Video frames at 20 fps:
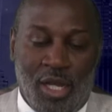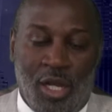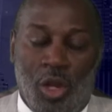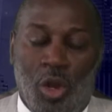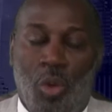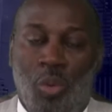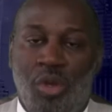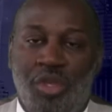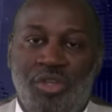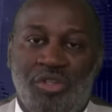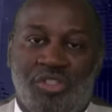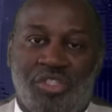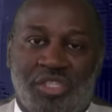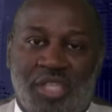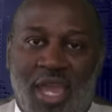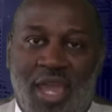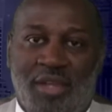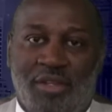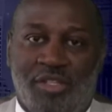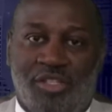lower your
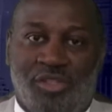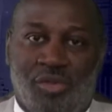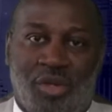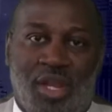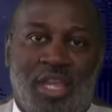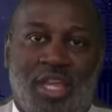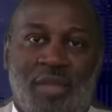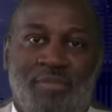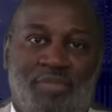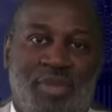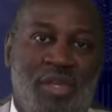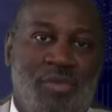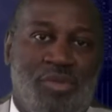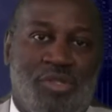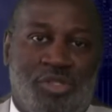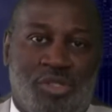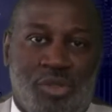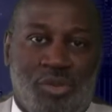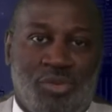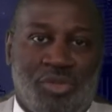standards so they can be
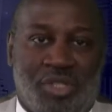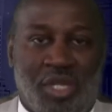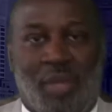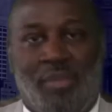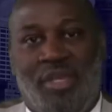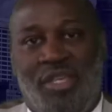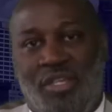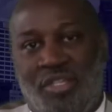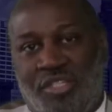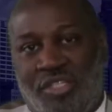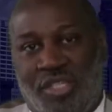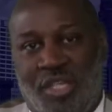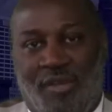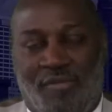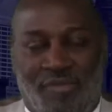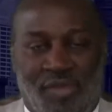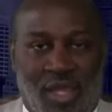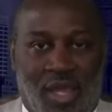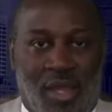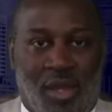with you. Dummy
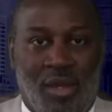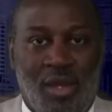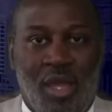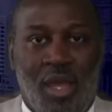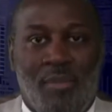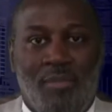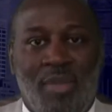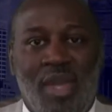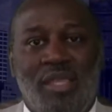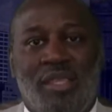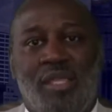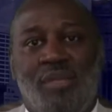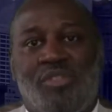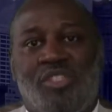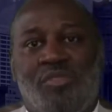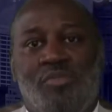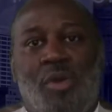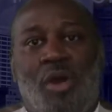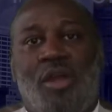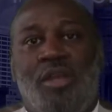yourself down. Make them
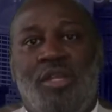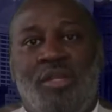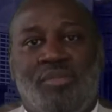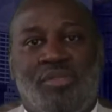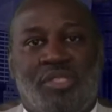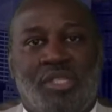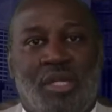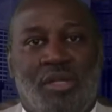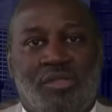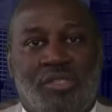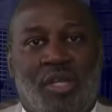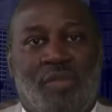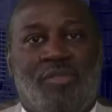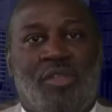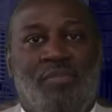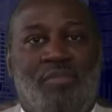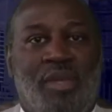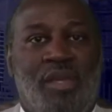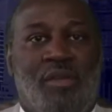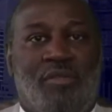smarten themselves up
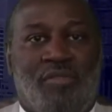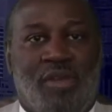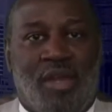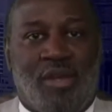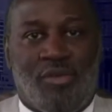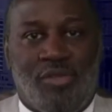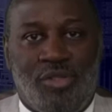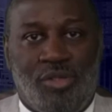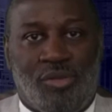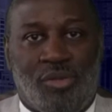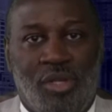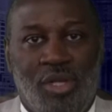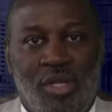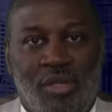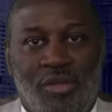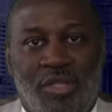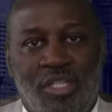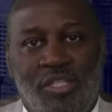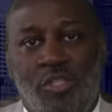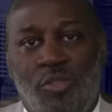to be around you.
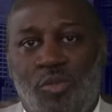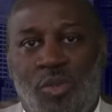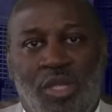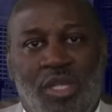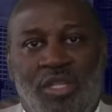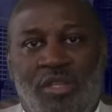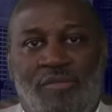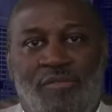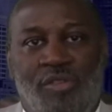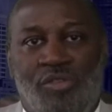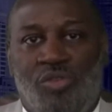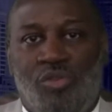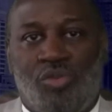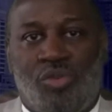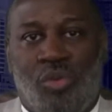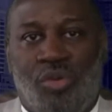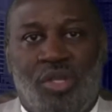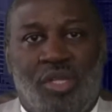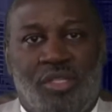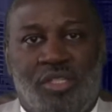This is what individuals
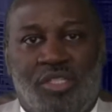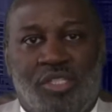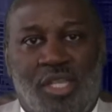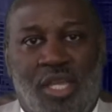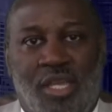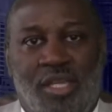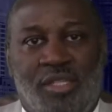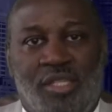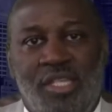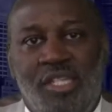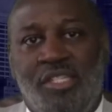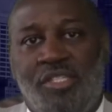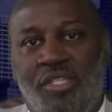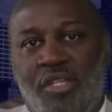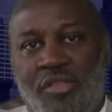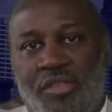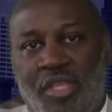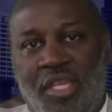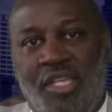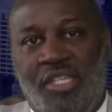don't understand. These are
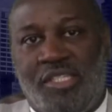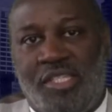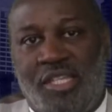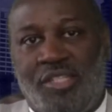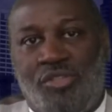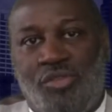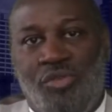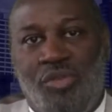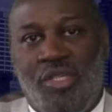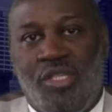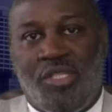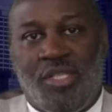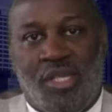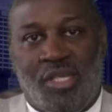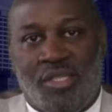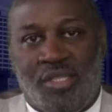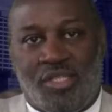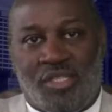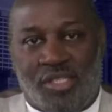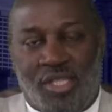the things that you need to
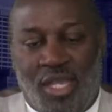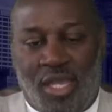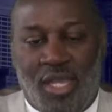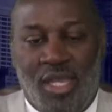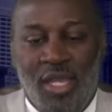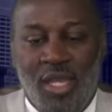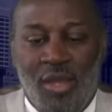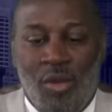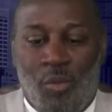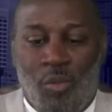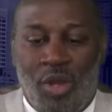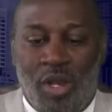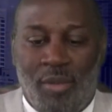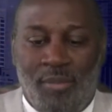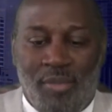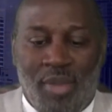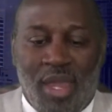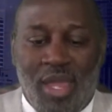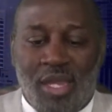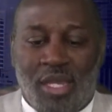understand. When a
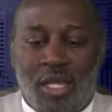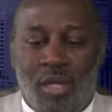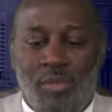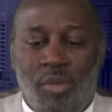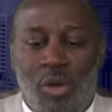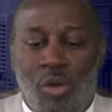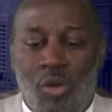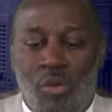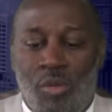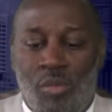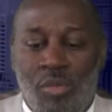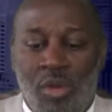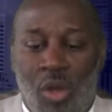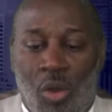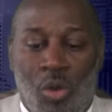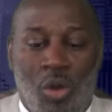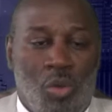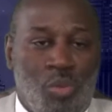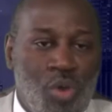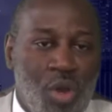man come home
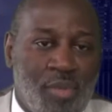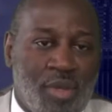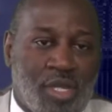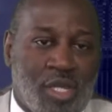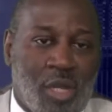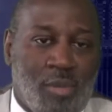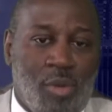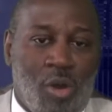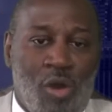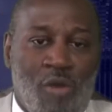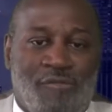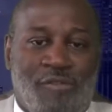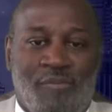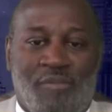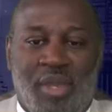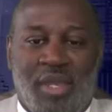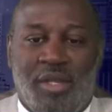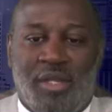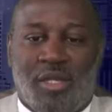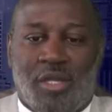or a woman come home from
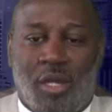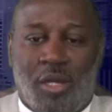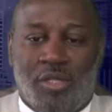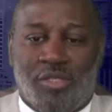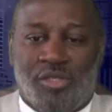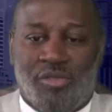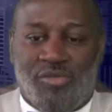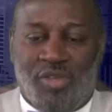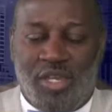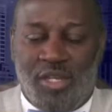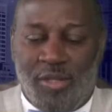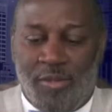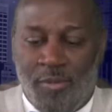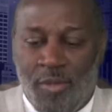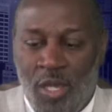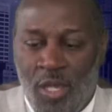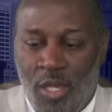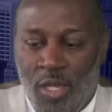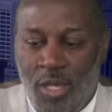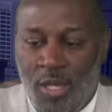being incarcerated,
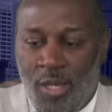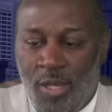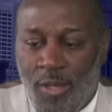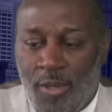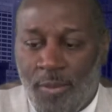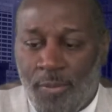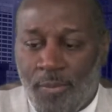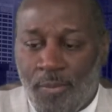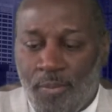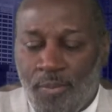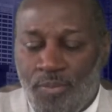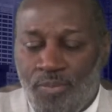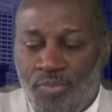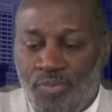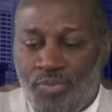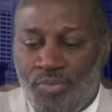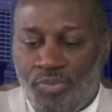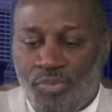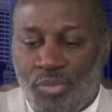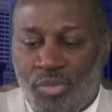
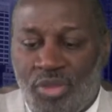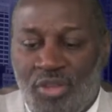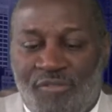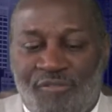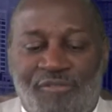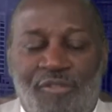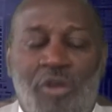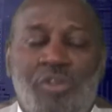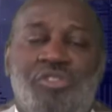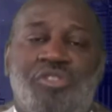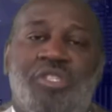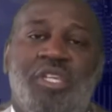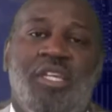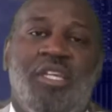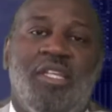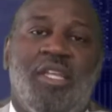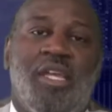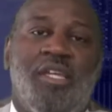the first thing